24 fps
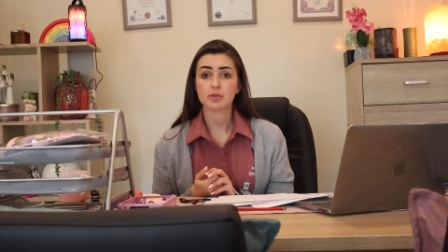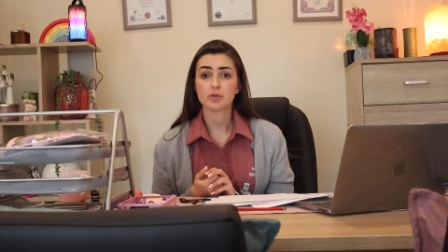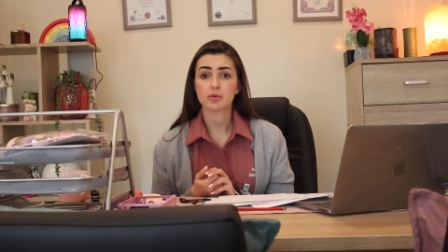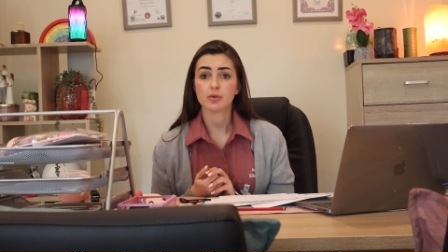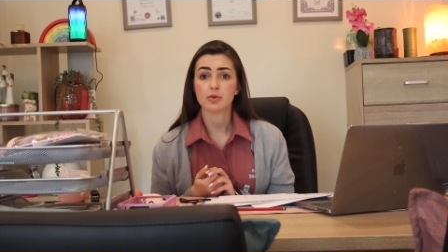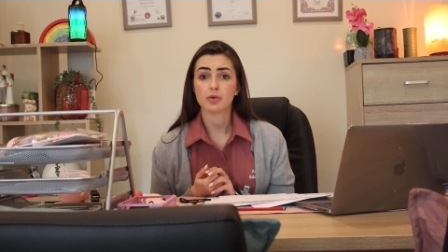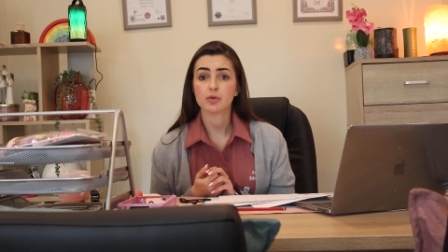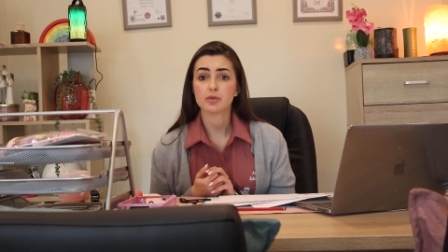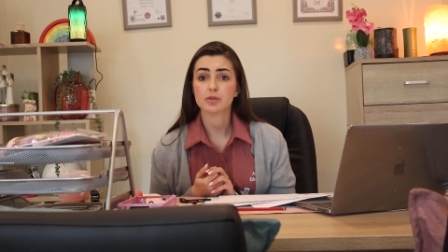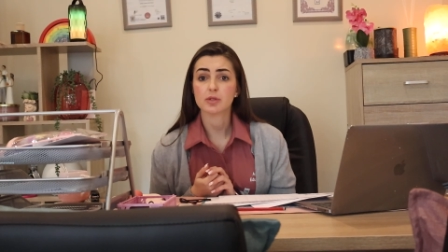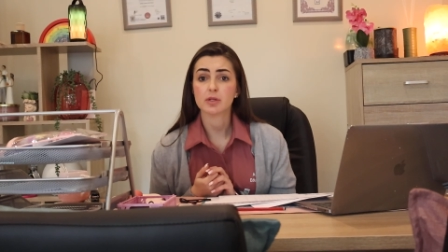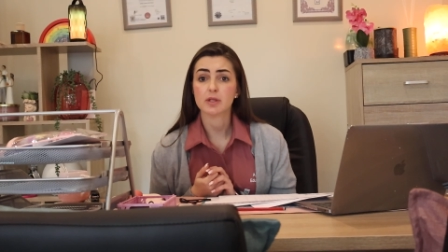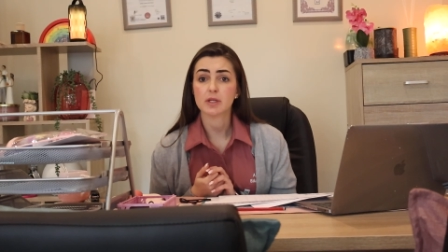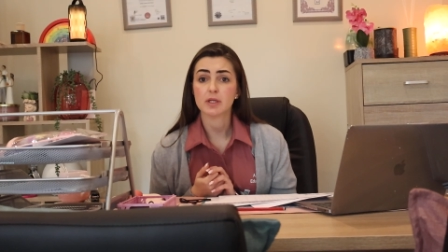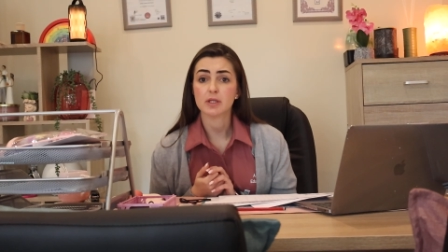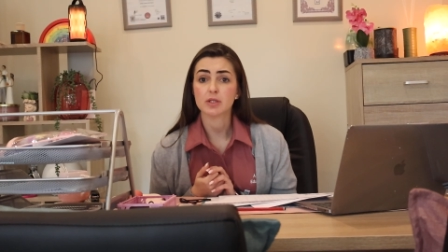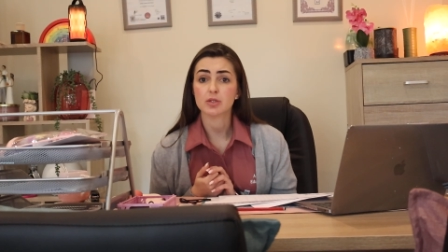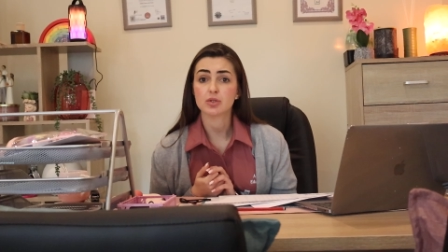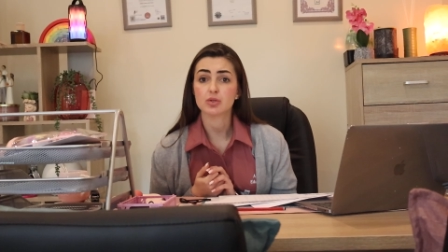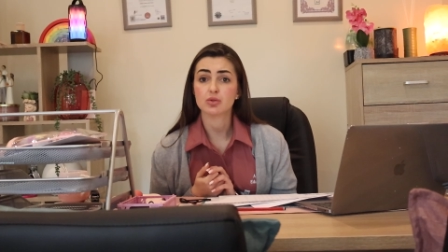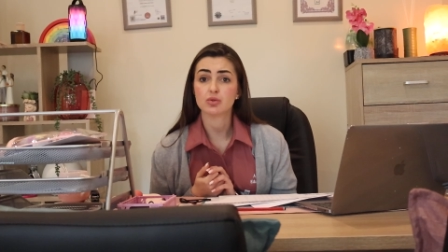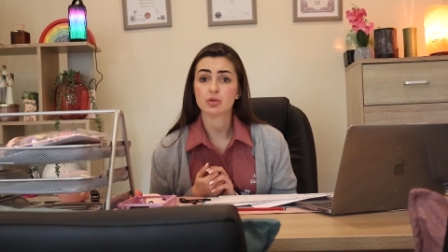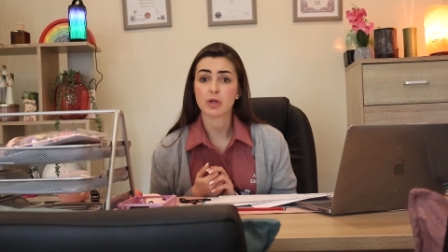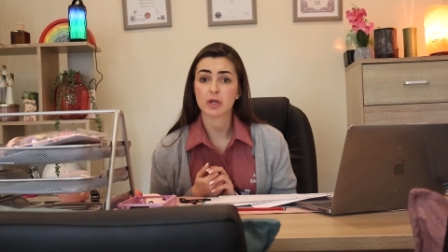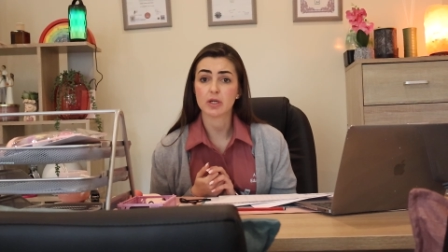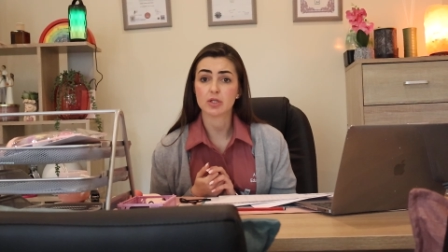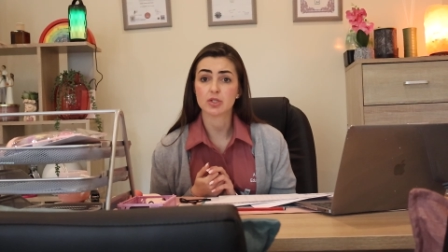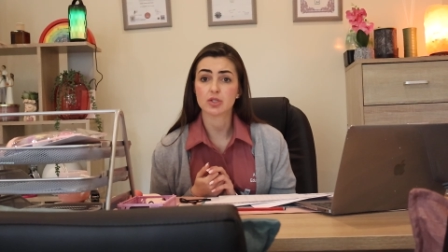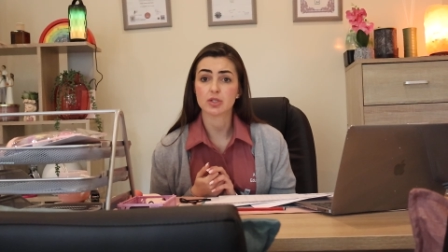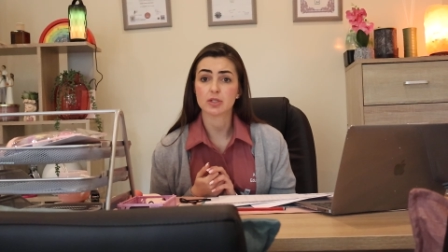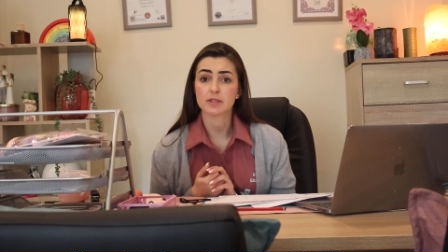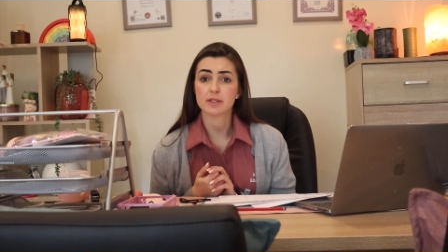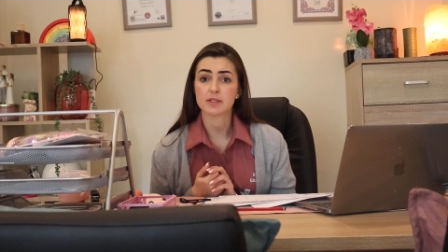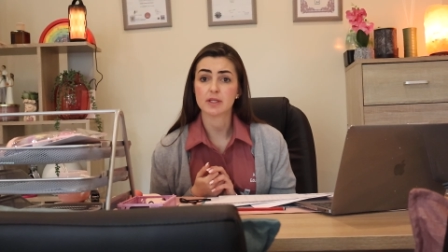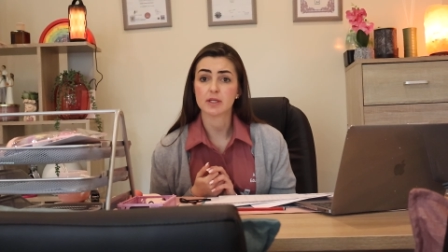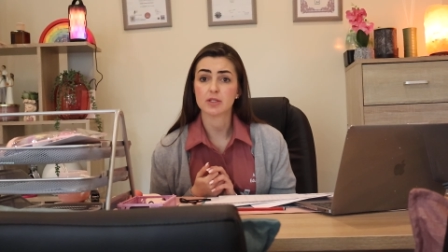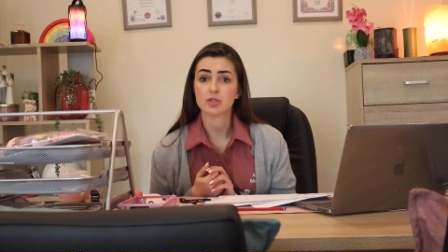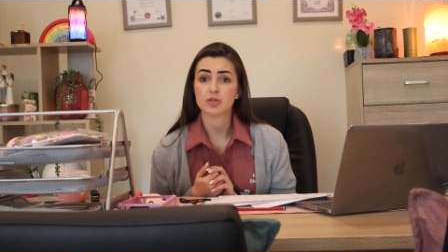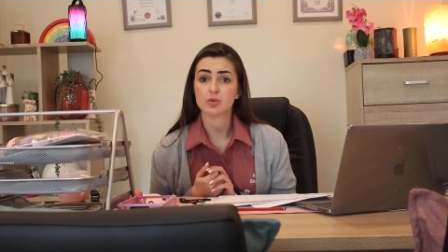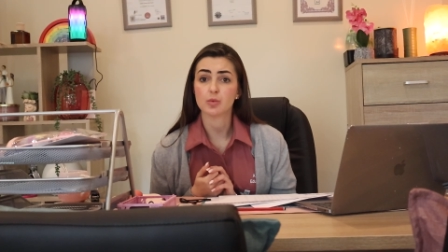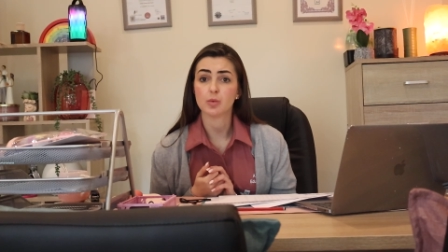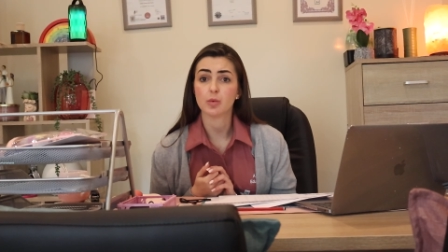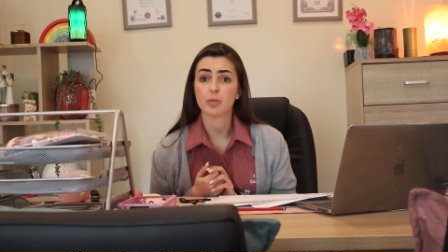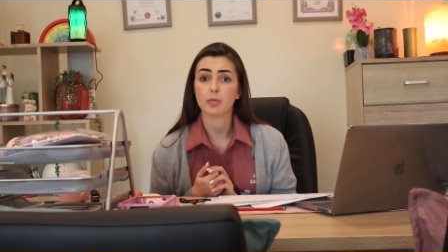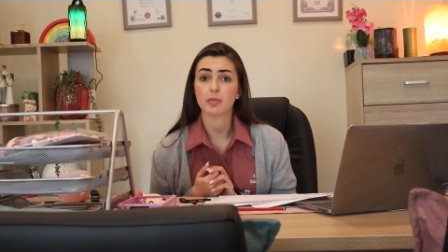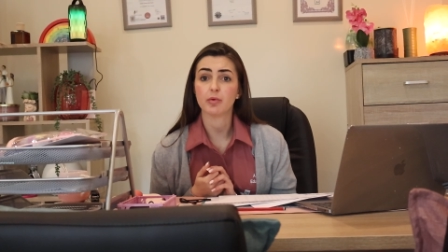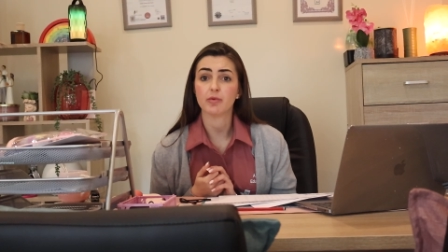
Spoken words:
So those are the instructions that you will